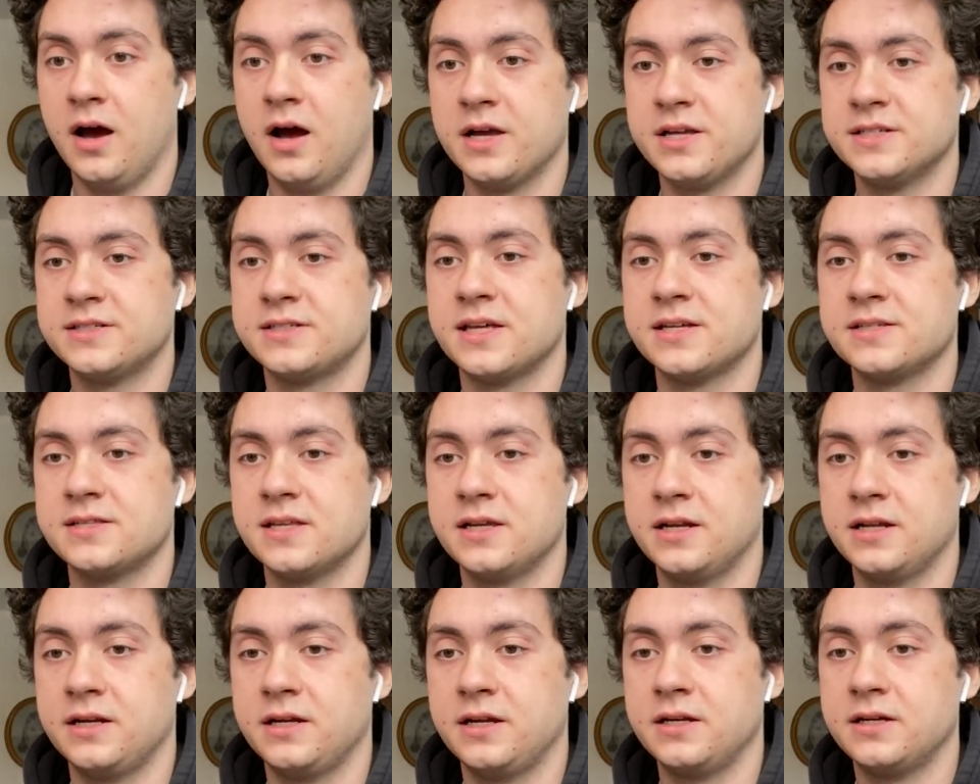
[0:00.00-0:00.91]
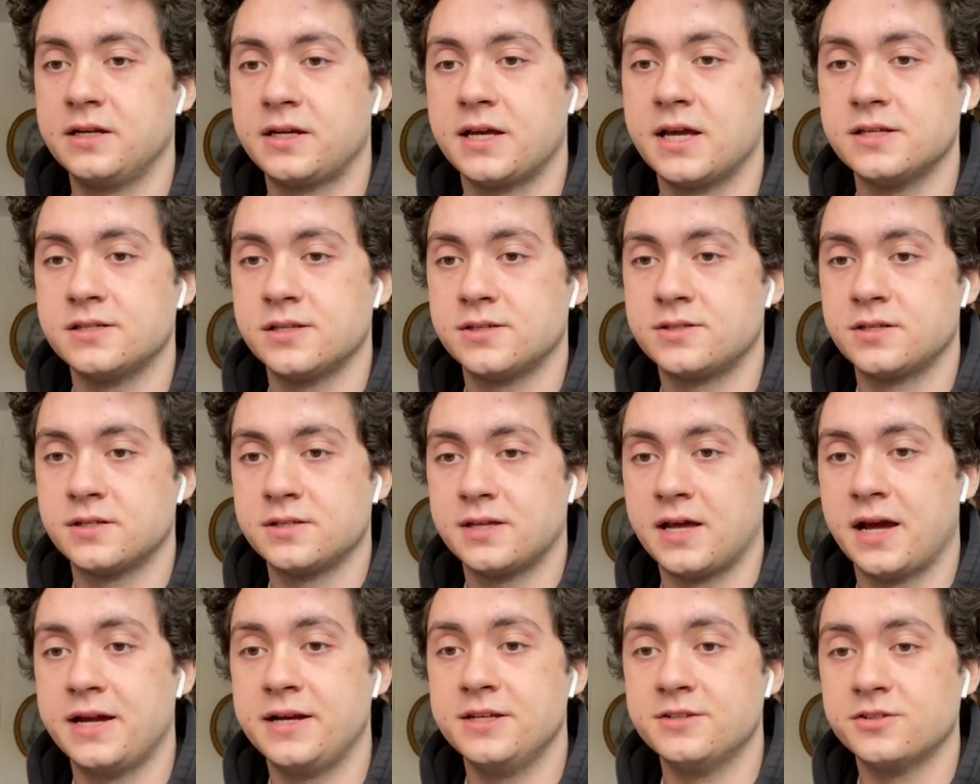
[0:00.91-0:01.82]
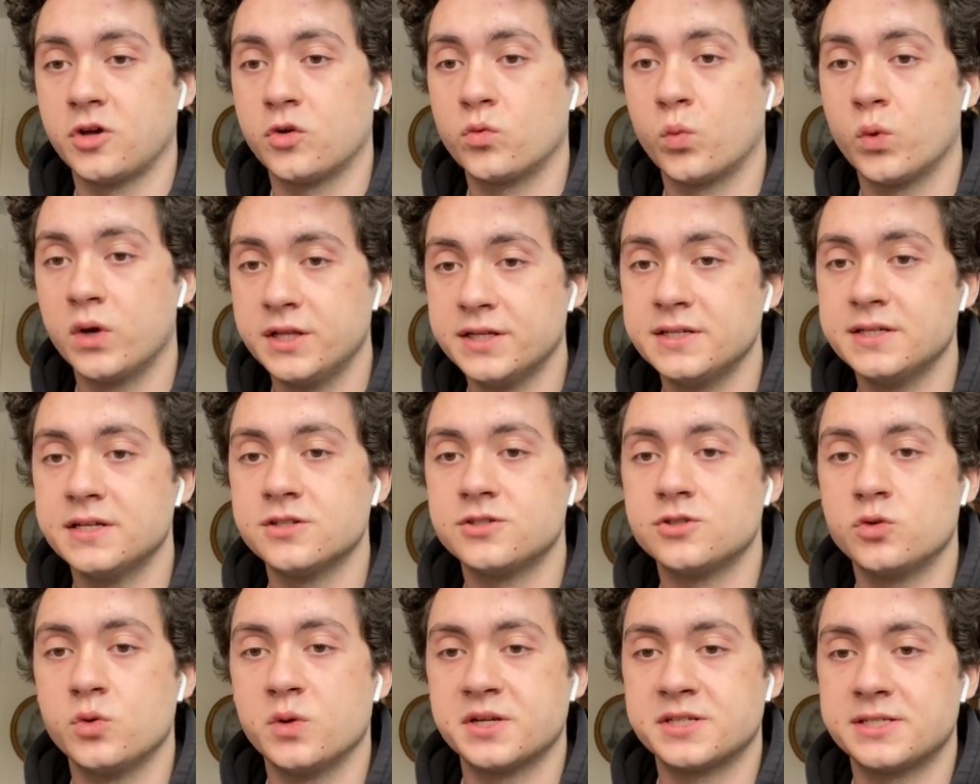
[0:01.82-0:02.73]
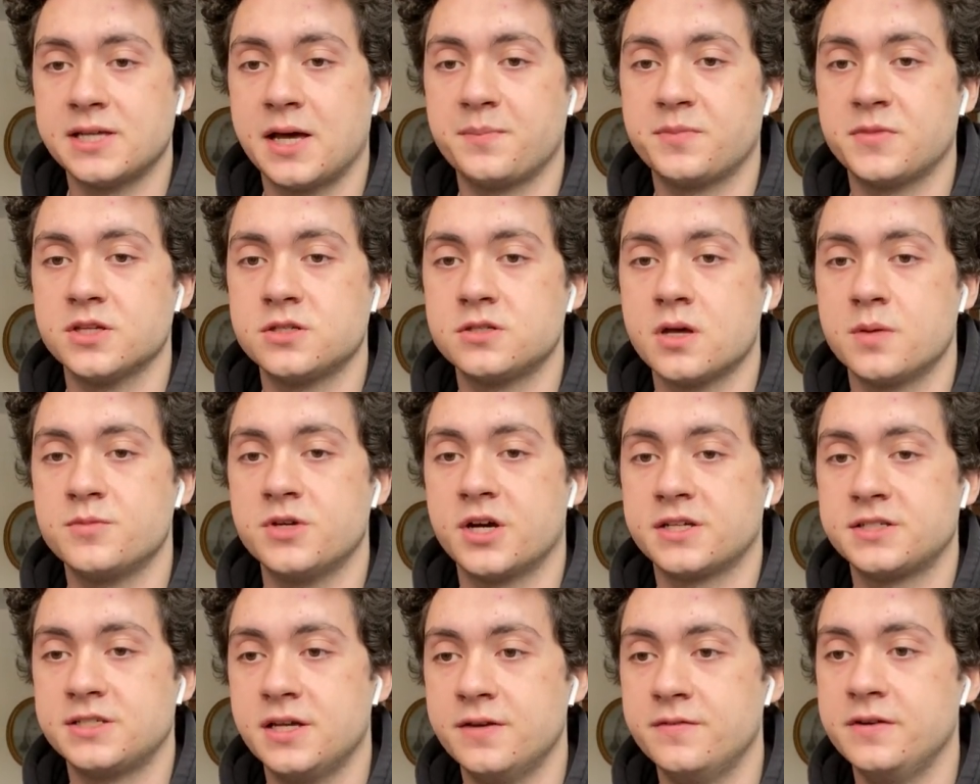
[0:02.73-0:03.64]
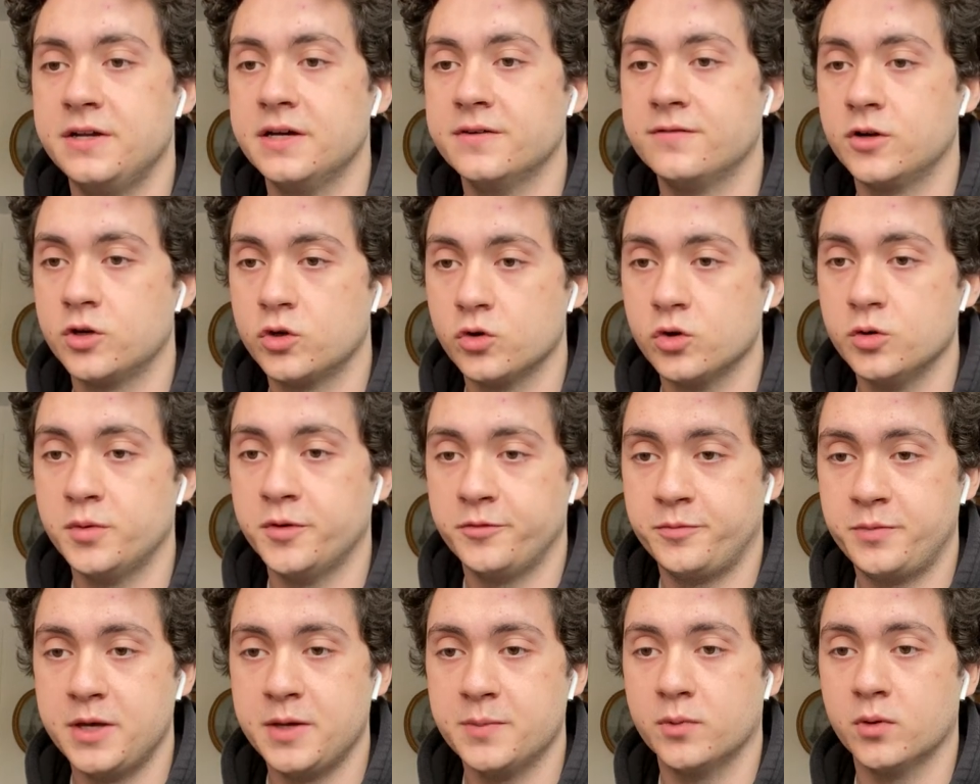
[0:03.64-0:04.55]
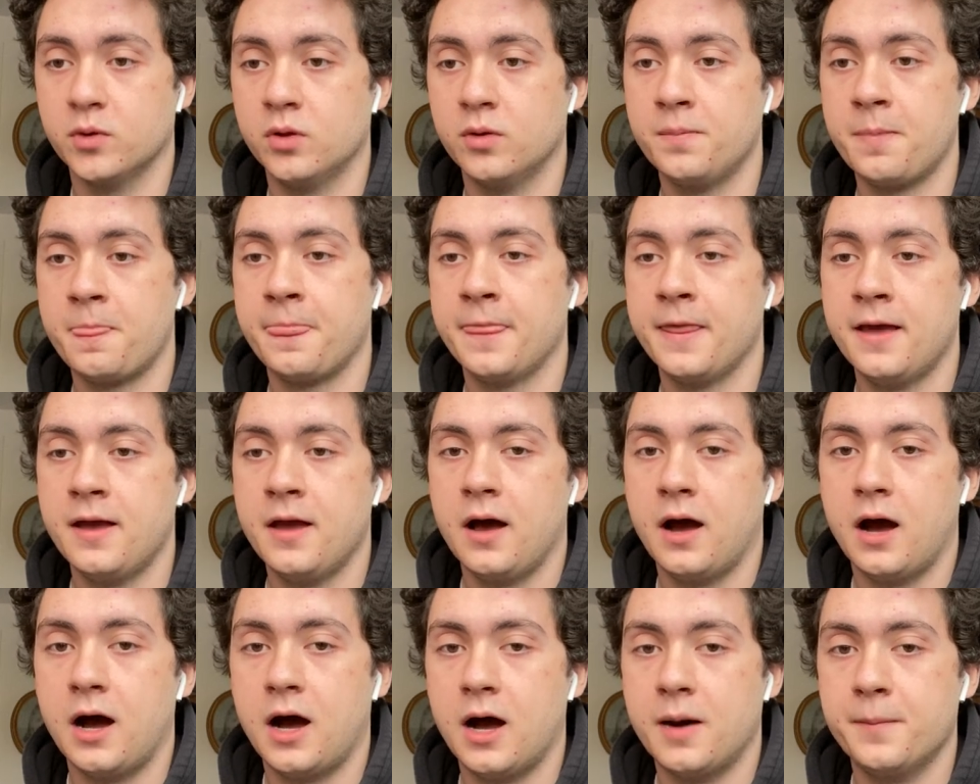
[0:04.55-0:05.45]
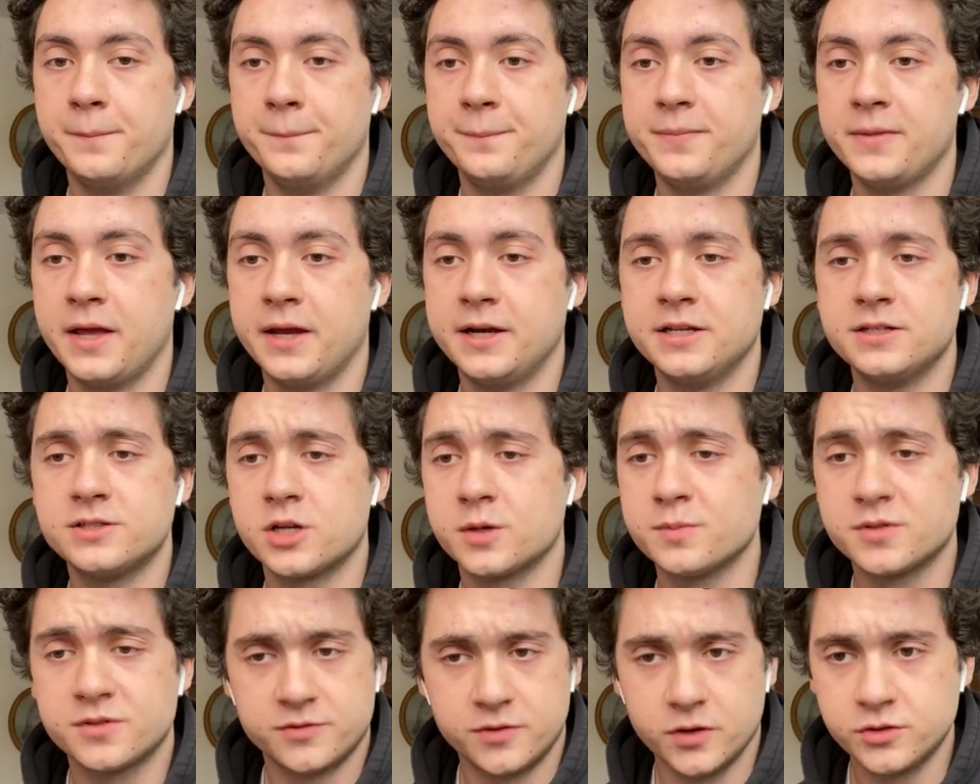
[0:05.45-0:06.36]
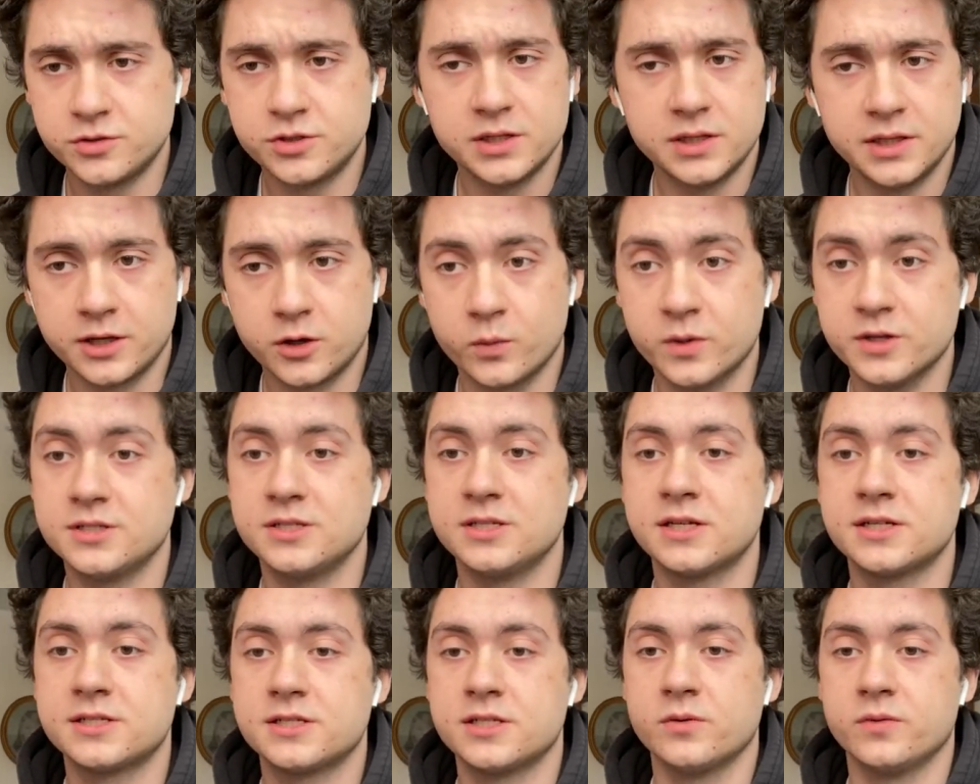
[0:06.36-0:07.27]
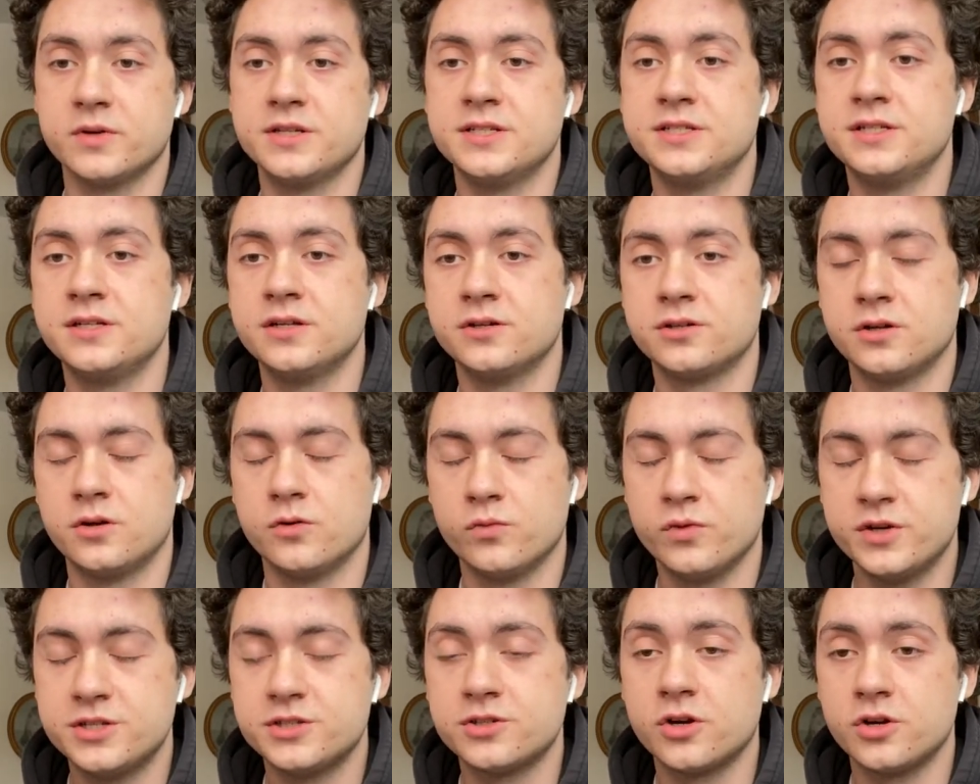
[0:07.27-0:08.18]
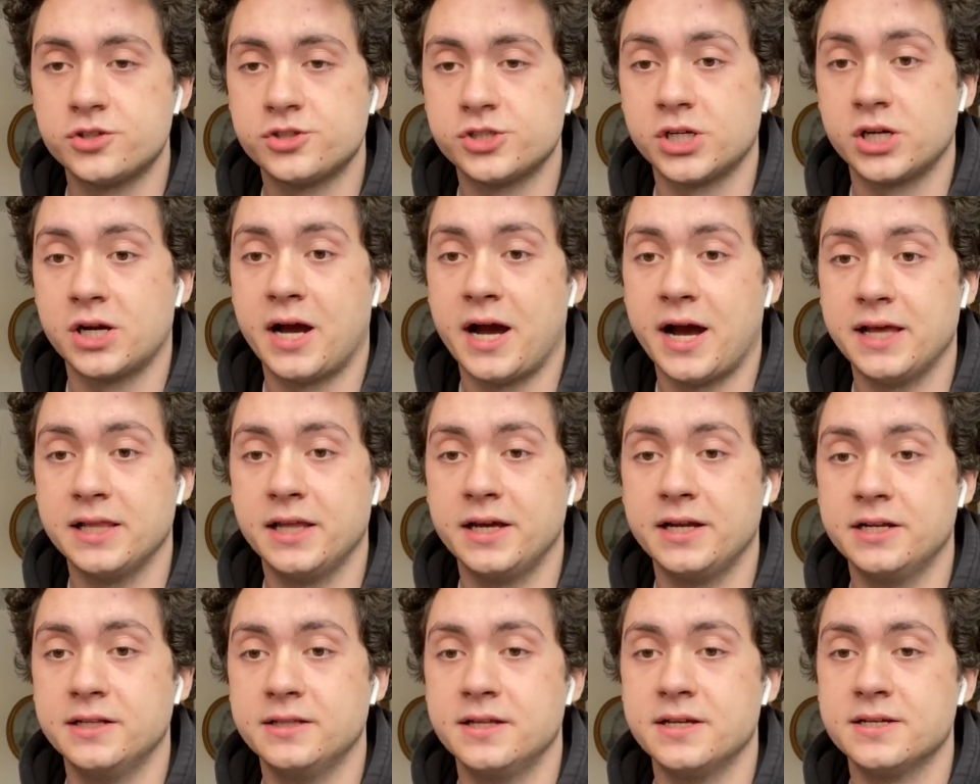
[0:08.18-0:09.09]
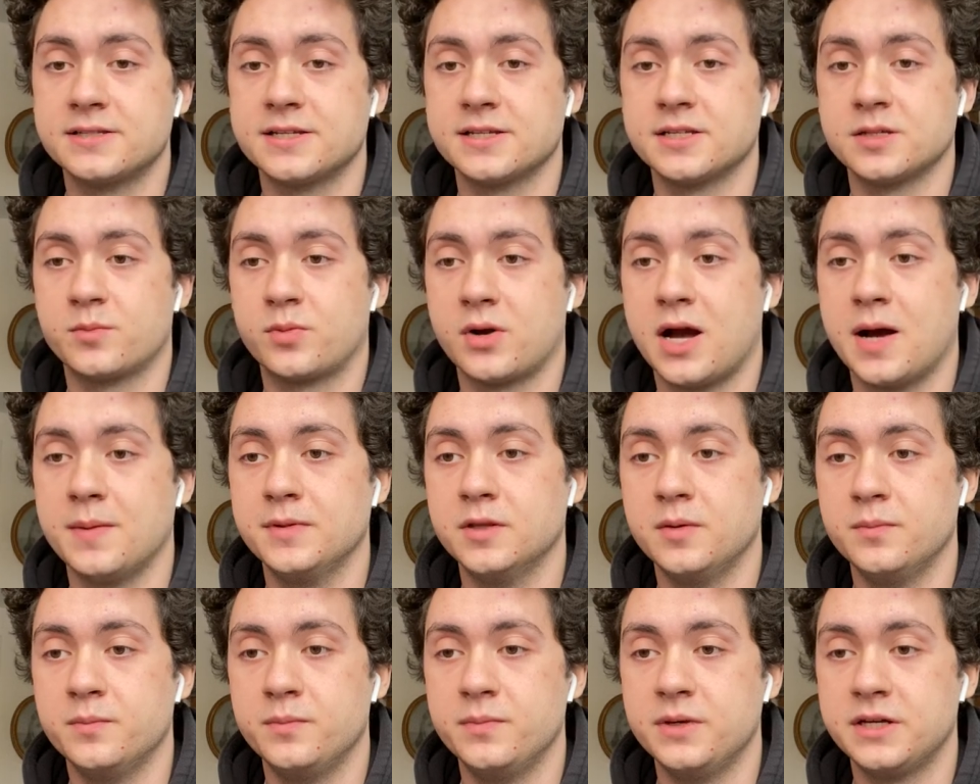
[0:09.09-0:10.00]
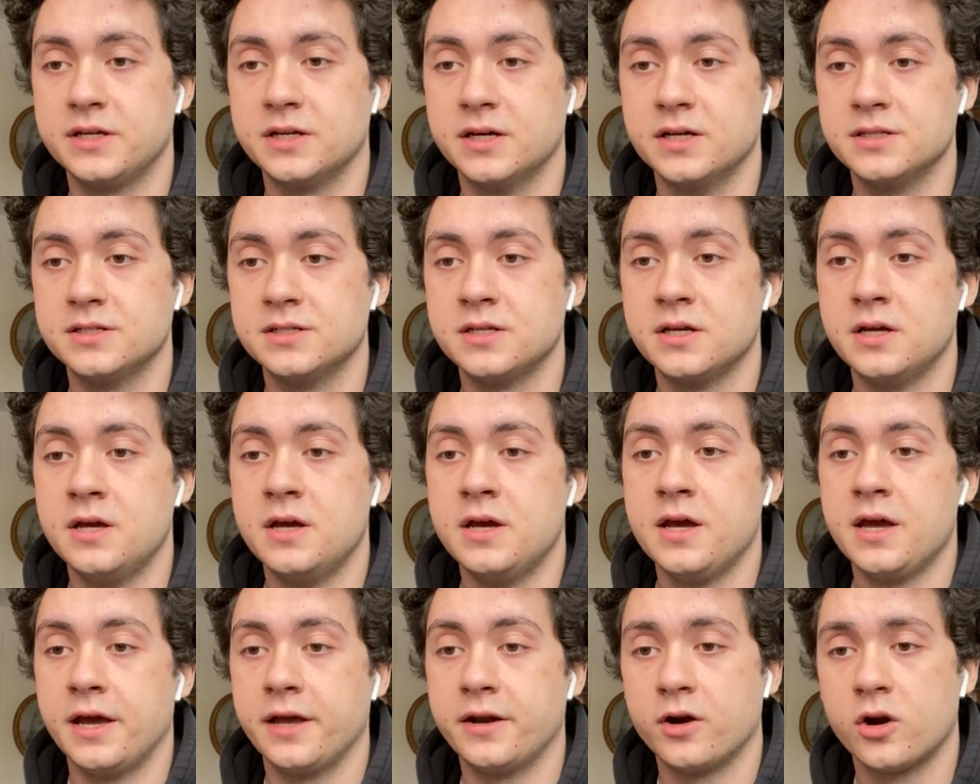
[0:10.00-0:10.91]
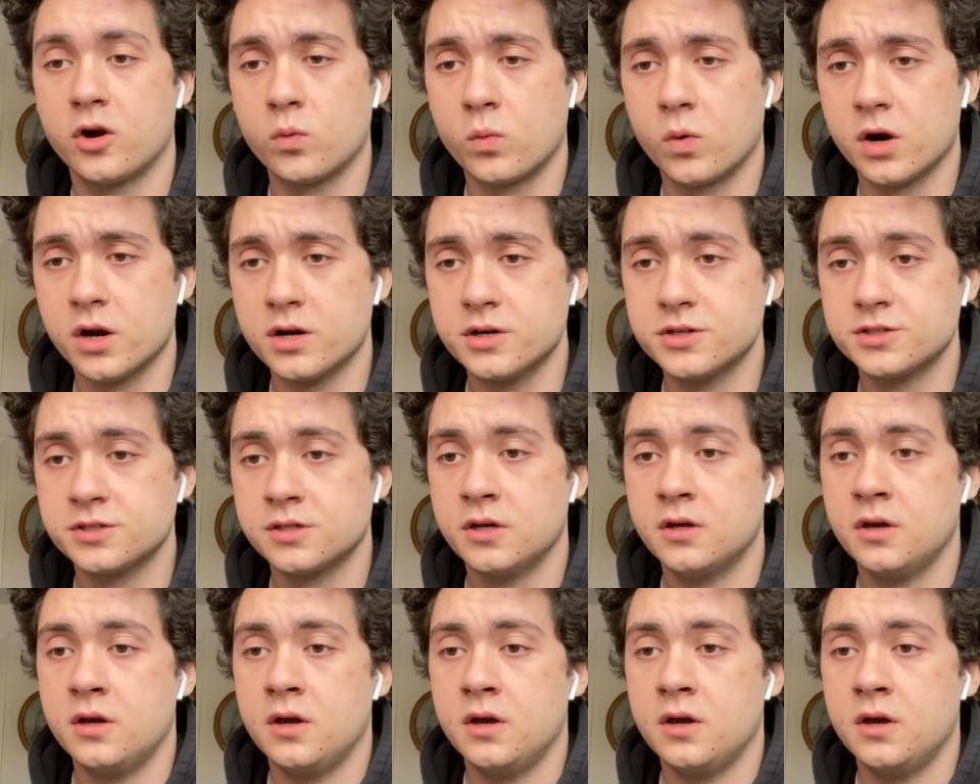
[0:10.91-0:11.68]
He says that it indicates a society's unwillingness to accept the subjectivity of a group of people. And in terms of sociolinguistics, the researcher highlighted this as a problem because, in her words,